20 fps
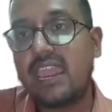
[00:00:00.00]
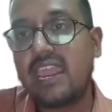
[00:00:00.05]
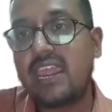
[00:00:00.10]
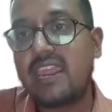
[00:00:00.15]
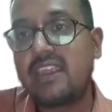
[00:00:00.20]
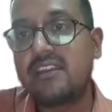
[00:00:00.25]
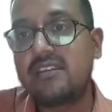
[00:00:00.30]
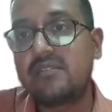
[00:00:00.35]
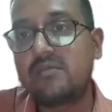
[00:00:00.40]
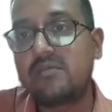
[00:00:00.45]

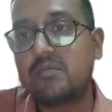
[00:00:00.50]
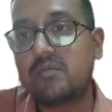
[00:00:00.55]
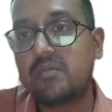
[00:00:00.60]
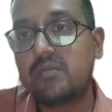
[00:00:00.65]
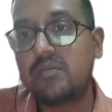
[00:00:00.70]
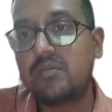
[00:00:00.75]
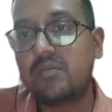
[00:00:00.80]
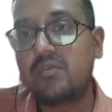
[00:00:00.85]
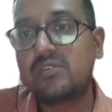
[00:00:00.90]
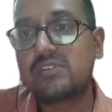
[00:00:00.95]
and
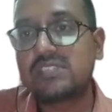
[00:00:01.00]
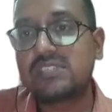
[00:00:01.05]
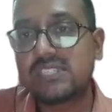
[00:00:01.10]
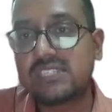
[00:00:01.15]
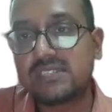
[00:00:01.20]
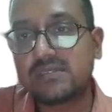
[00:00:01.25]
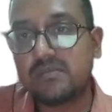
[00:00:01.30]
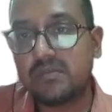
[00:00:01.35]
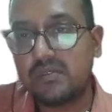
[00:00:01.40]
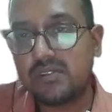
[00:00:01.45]

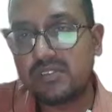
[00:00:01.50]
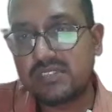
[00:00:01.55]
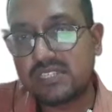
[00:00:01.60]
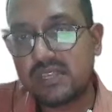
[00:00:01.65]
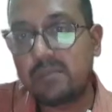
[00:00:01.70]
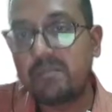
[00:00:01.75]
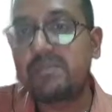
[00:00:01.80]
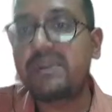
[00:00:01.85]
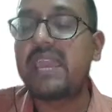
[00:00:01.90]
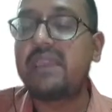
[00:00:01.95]

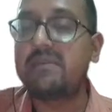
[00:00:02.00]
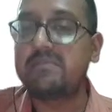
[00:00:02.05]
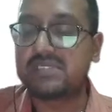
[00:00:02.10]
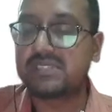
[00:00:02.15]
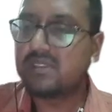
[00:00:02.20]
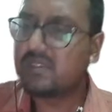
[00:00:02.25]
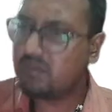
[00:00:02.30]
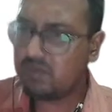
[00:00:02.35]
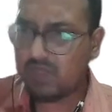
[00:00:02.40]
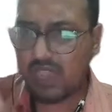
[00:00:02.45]

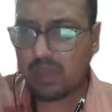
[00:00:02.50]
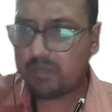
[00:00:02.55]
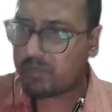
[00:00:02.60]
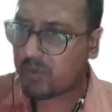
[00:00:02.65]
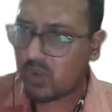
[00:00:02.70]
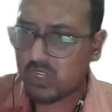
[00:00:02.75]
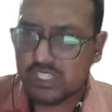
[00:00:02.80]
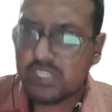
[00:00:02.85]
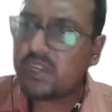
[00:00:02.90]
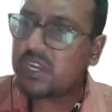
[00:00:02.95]
sometimes
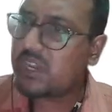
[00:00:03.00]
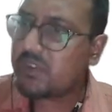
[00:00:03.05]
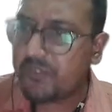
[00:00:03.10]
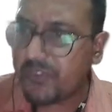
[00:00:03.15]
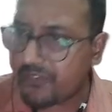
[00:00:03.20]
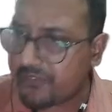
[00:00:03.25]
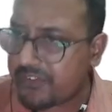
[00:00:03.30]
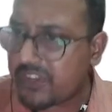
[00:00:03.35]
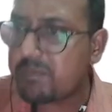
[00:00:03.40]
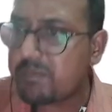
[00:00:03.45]

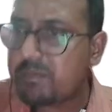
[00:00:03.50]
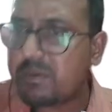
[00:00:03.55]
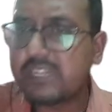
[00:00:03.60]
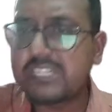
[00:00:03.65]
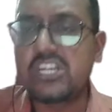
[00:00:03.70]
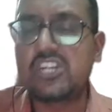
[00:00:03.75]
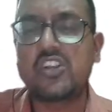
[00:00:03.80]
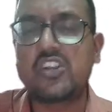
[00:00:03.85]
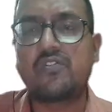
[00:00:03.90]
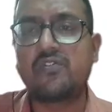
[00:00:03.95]
approximately
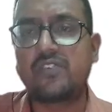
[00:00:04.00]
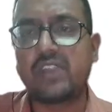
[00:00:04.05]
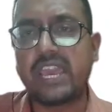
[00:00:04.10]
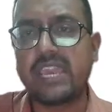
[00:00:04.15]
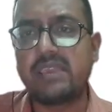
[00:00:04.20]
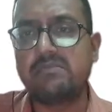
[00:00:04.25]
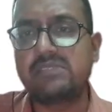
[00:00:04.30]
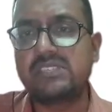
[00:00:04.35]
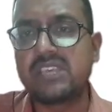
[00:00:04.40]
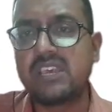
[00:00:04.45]
50% of
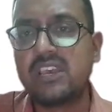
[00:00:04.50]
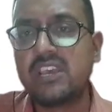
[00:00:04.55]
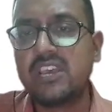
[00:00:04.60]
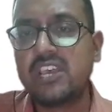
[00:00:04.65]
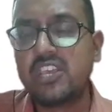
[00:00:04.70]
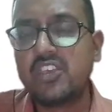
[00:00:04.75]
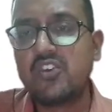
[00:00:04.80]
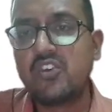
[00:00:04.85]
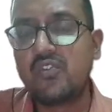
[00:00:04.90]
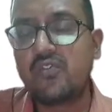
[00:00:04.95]
times
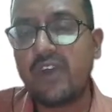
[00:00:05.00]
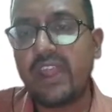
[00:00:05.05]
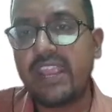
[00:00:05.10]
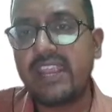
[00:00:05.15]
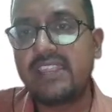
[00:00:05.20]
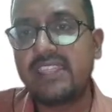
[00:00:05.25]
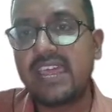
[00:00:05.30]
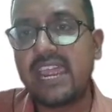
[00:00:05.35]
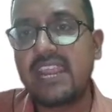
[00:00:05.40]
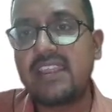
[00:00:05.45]
you'll
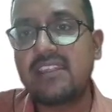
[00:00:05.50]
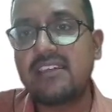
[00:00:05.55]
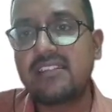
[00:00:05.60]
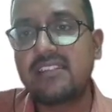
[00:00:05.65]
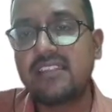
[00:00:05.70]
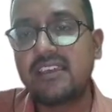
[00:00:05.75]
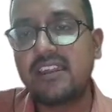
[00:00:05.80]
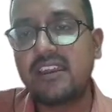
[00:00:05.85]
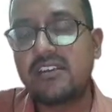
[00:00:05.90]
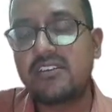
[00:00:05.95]
find that
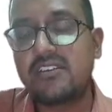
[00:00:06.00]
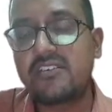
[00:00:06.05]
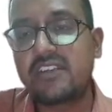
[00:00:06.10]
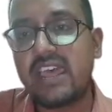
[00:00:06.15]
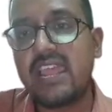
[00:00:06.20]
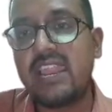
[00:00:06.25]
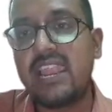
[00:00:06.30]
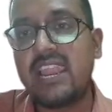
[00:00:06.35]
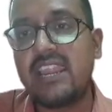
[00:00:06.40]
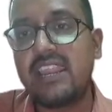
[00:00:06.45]
they are
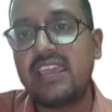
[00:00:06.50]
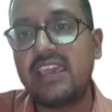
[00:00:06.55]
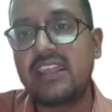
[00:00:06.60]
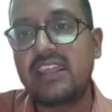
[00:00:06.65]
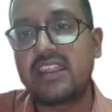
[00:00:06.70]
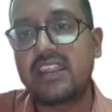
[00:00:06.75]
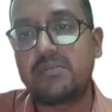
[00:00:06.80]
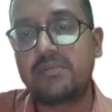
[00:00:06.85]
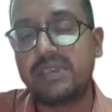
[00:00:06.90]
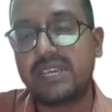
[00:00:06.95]
trial and
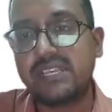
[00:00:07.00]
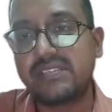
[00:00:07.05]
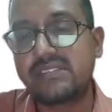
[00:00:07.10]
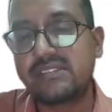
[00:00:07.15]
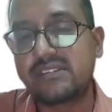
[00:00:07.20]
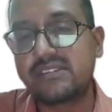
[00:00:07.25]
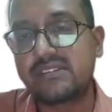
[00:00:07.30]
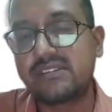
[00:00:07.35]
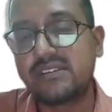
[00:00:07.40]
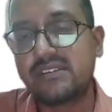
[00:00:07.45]
error
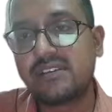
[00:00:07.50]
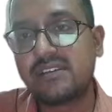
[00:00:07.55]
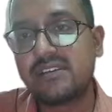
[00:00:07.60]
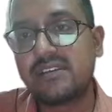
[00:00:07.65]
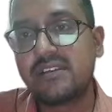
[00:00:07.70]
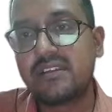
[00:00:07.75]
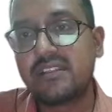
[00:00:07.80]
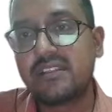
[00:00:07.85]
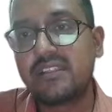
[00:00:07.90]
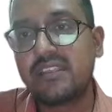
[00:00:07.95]
based.
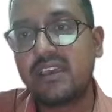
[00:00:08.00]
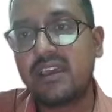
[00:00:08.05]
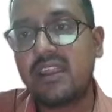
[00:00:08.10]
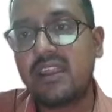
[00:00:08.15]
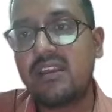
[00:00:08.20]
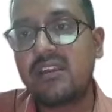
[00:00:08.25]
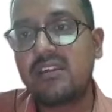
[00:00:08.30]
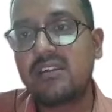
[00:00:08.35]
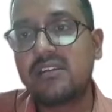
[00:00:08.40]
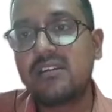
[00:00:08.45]
They
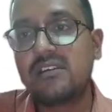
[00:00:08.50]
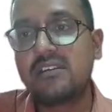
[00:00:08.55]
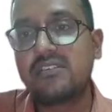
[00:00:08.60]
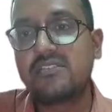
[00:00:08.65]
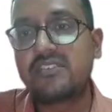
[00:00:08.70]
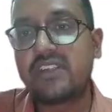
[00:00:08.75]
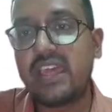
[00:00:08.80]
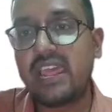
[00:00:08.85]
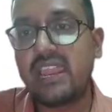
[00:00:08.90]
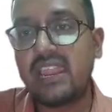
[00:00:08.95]
are
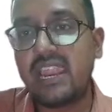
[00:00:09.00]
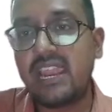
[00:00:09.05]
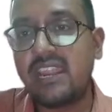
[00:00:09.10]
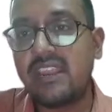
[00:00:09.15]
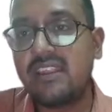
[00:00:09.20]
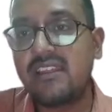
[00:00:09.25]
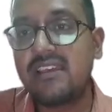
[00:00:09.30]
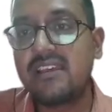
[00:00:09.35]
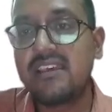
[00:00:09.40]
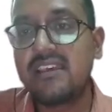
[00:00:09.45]
trial
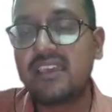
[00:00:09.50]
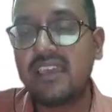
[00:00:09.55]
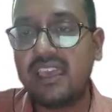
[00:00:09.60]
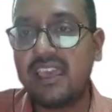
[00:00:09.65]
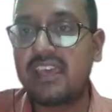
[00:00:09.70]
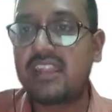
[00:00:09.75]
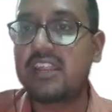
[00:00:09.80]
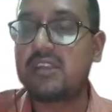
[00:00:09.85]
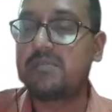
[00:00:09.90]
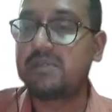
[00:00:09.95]
and
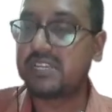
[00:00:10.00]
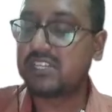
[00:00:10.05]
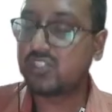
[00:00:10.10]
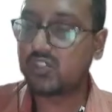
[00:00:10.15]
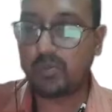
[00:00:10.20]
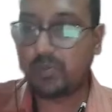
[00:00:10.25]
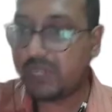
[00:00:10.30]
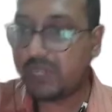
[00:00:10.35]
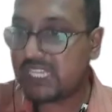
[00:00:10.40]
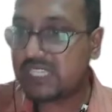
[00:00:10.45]
error
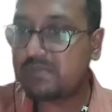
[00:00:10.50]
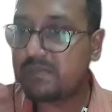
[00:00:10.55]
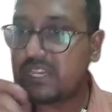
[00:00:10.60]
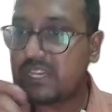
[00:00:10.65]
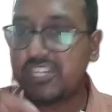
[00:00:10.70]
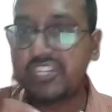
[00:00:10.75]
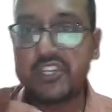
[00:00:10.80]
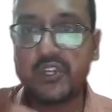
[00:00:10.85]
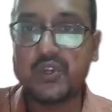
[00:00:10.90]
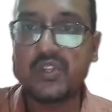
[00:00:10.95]
based. So please
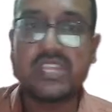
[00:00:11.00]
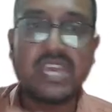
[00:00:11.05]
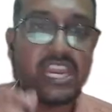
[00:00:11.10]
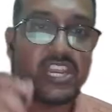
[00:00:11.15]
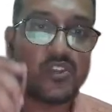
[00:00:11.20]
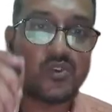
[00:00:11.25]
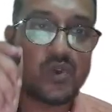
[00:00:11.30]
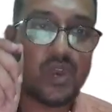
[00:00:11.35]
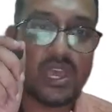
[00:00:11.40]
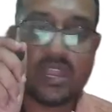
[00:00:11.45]
make sure
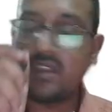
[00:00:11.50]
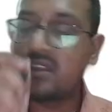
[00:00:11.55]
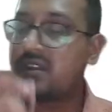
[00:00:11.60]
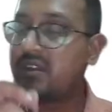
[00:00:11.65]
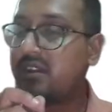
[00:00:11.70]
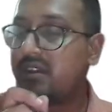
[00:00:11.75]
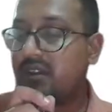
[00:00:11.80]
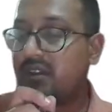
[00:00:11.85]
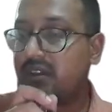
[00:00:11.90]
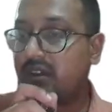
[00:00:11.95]
that you are